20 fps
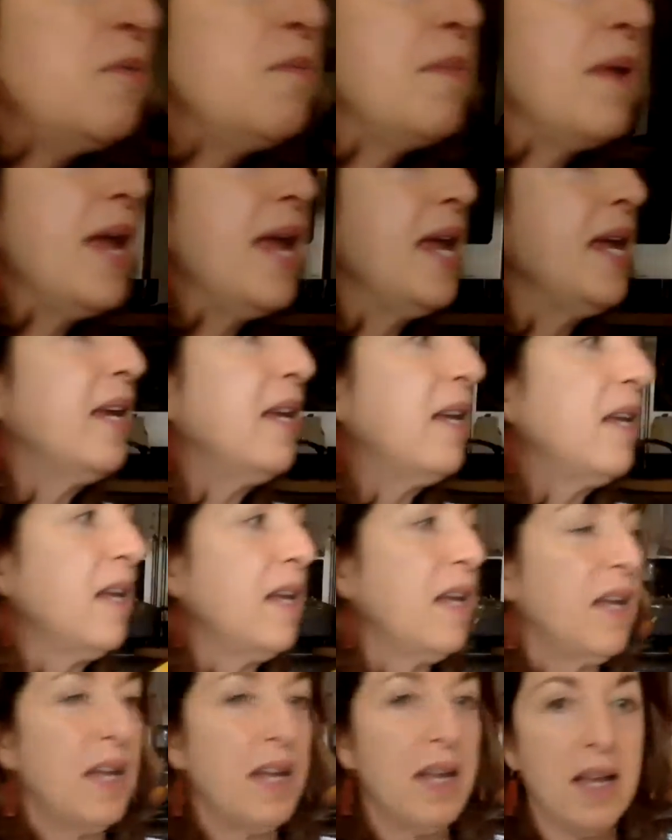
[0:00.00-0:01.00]
make
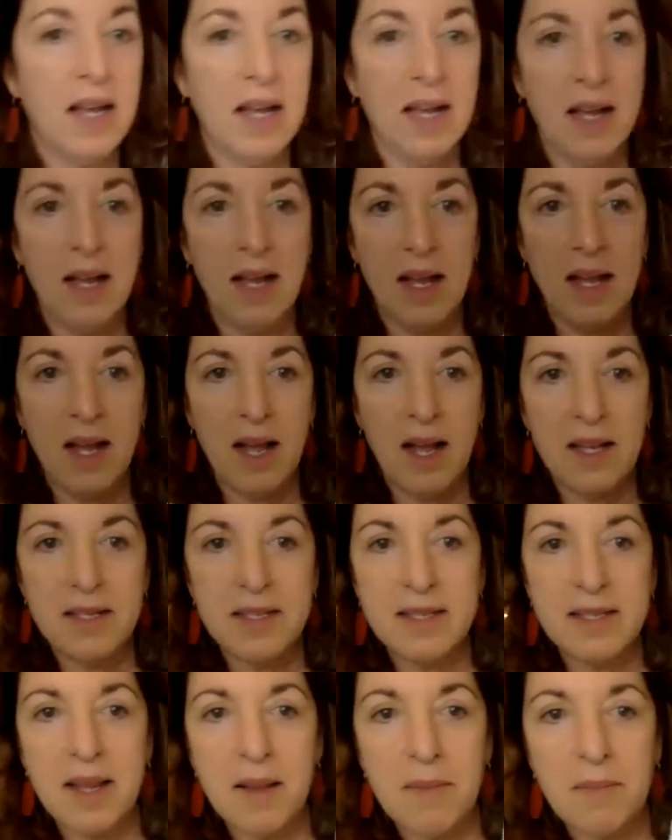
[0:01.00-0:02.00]

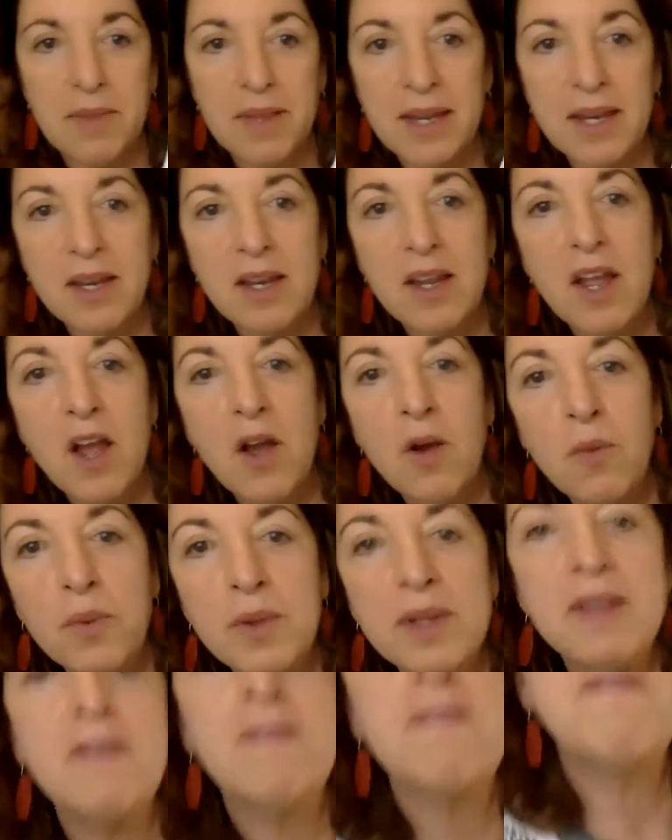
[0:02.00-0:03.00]
something
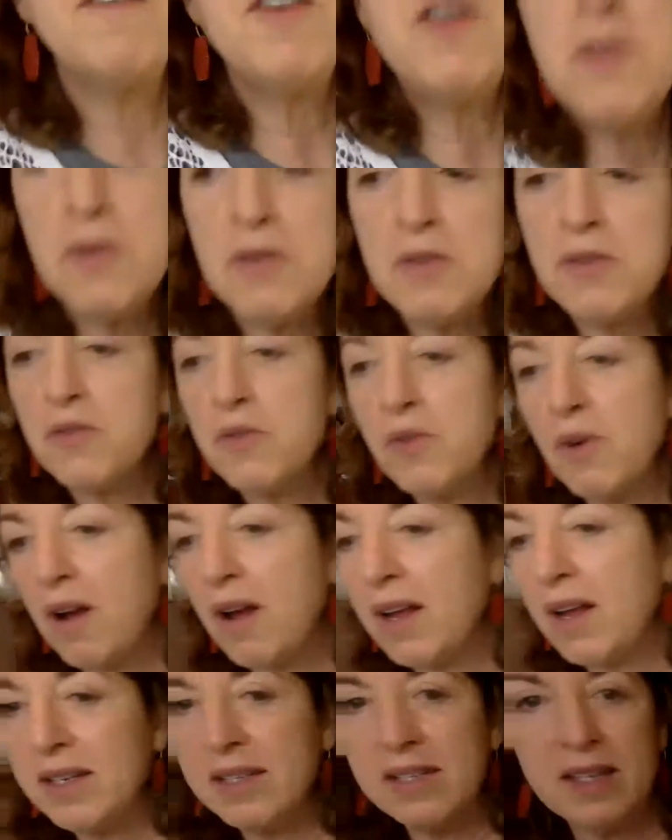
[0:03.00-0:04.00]
with a few
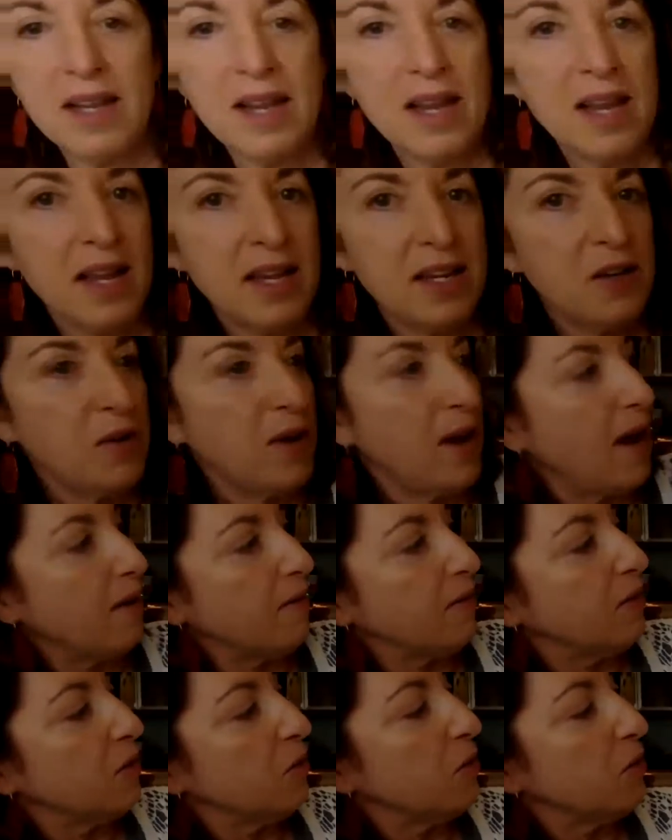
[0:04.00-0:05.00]
straws. You have
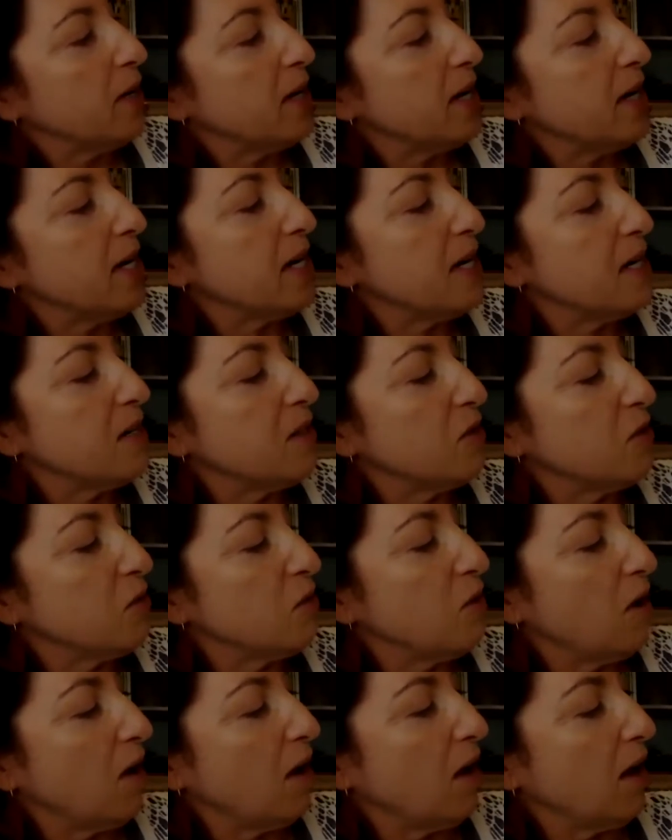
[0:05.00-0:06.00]
3
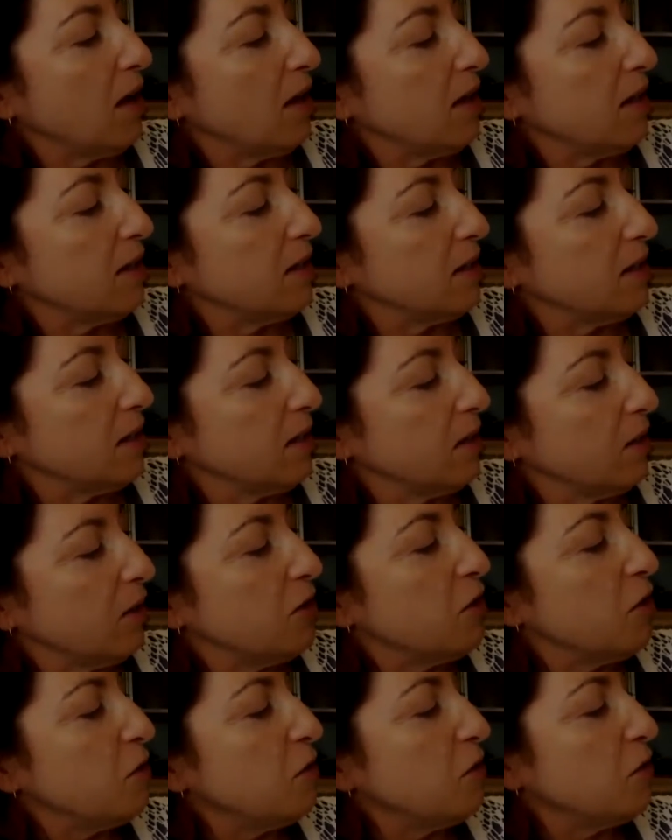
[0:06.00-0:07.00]
straws, or
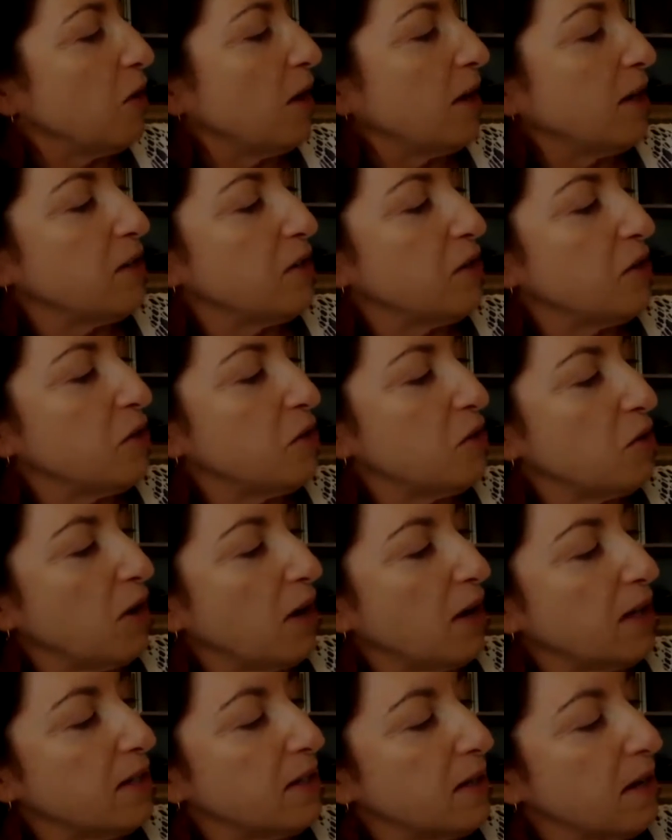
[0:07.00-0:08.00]
2 straws.
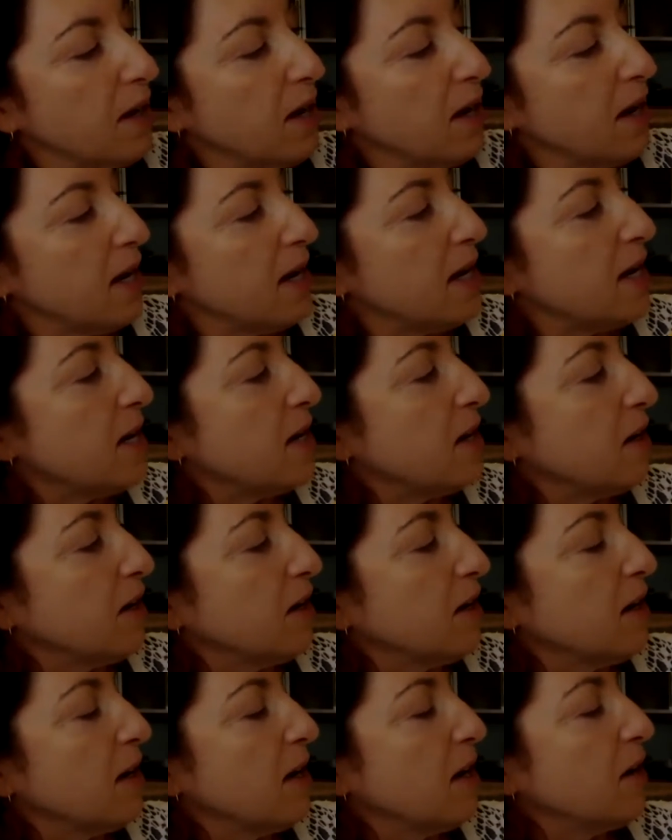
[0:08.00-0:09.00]
Here,
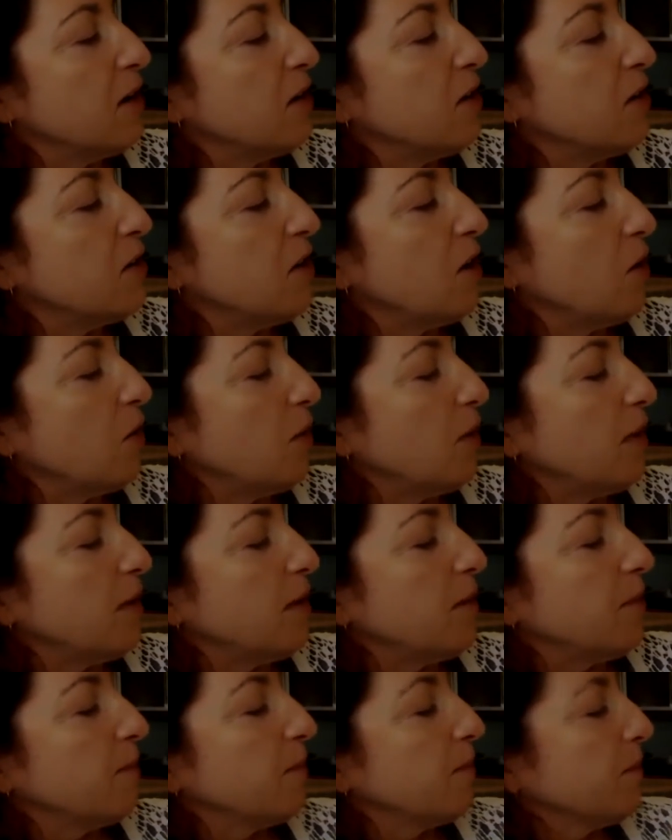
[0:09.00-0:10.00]
we start with
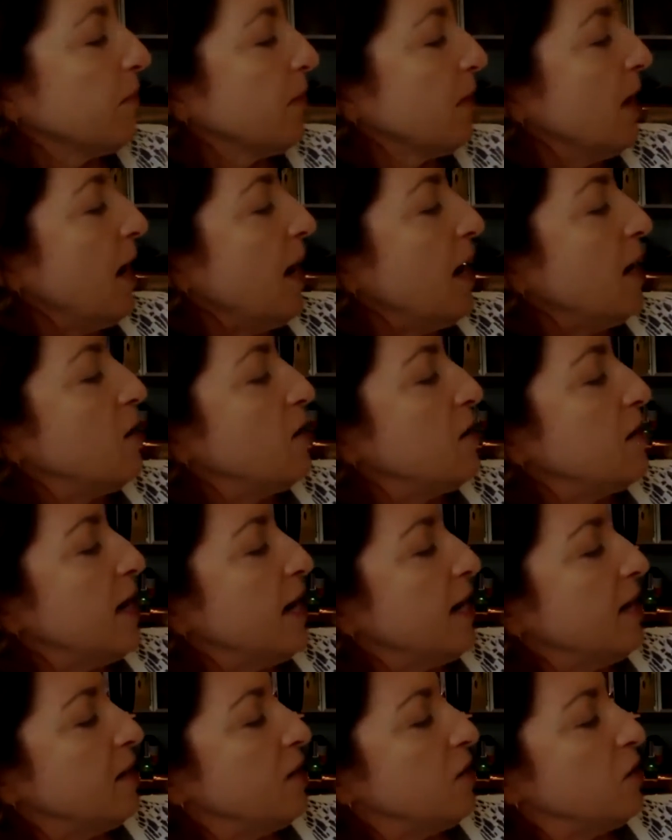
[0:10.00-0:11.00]
them. And you
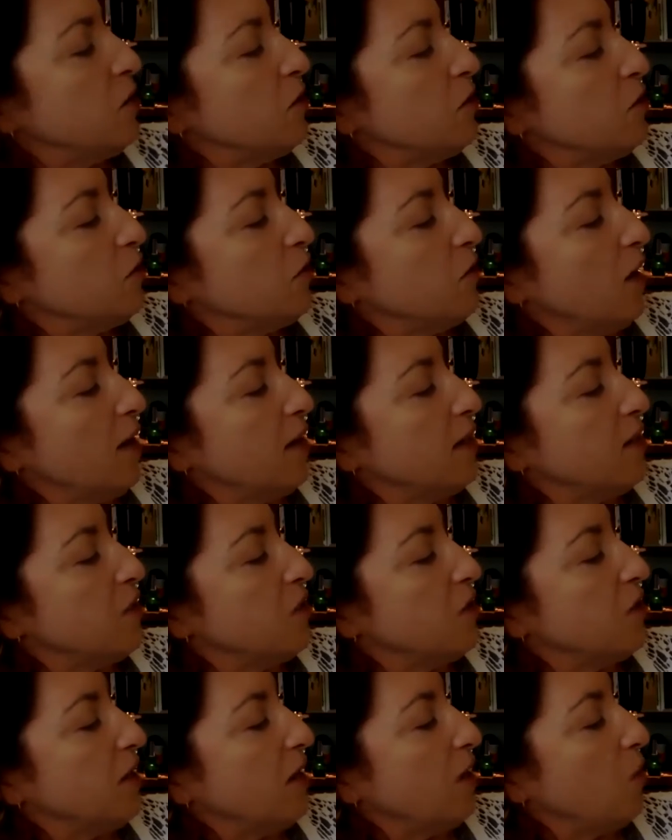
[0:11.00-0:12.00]
take the 2 straws and
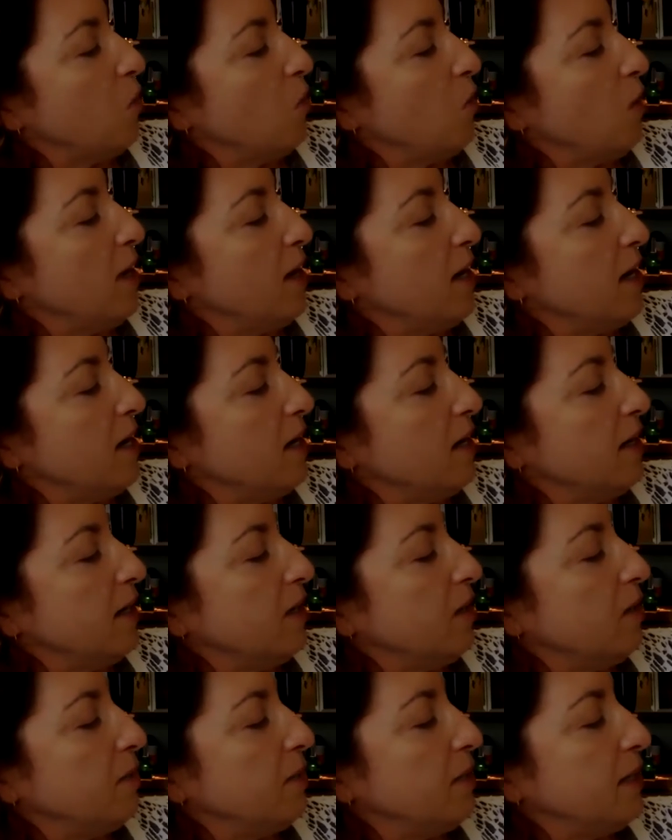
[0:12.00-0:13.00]
you cut one in a
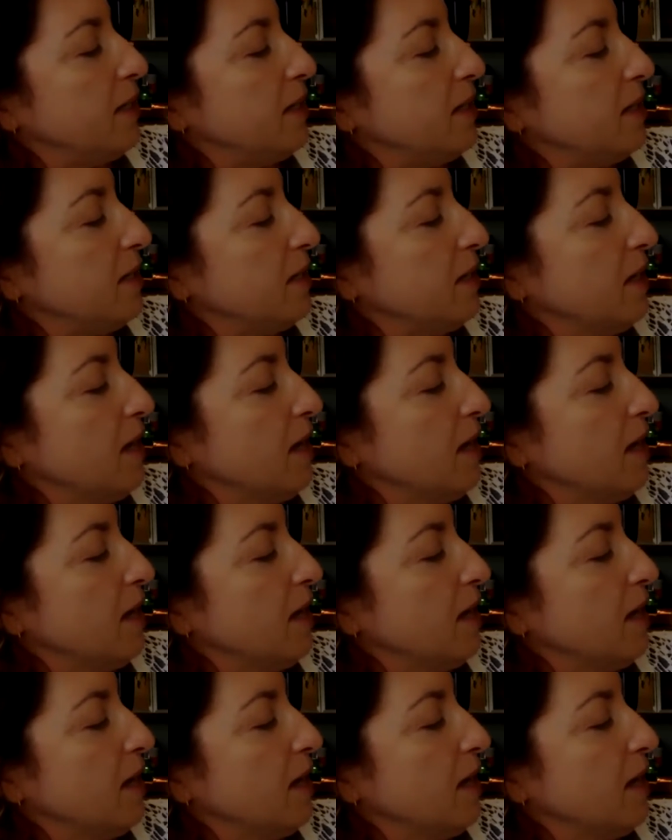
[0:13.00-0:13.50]
little piece.